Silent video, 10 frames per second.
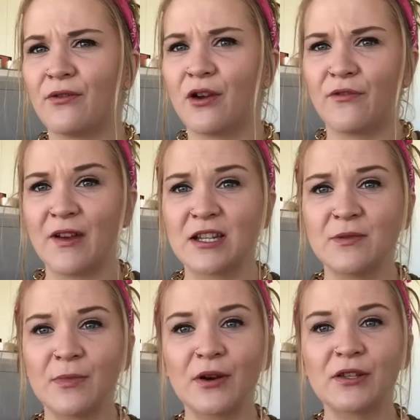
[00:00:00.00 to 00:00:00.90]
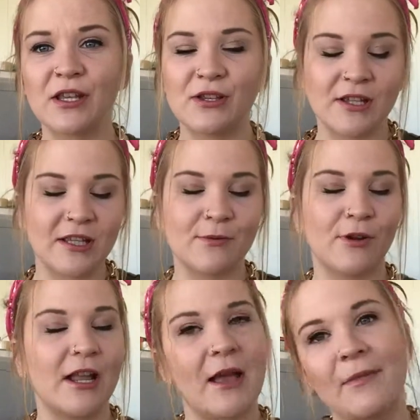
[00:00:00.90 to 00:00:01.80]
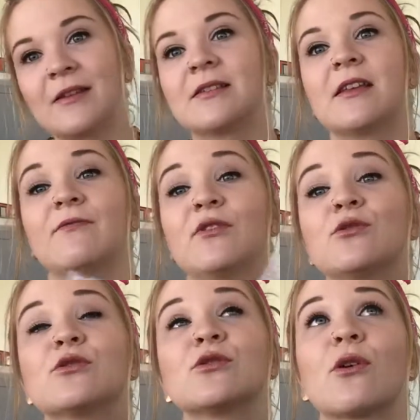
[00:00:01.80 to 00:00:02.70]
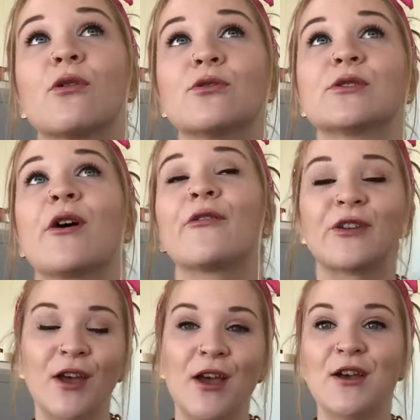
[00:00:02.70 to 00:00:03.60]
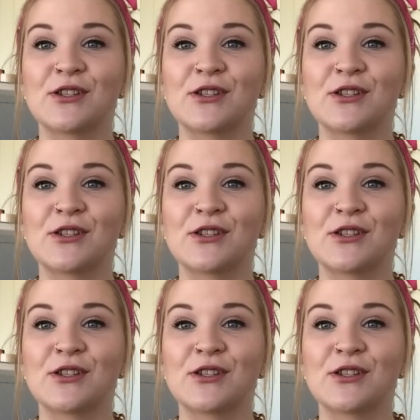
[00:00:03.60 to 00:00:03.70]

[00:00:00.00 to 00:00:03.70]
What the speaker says: her fashion box. I used it this morning, and my skin feels so soft.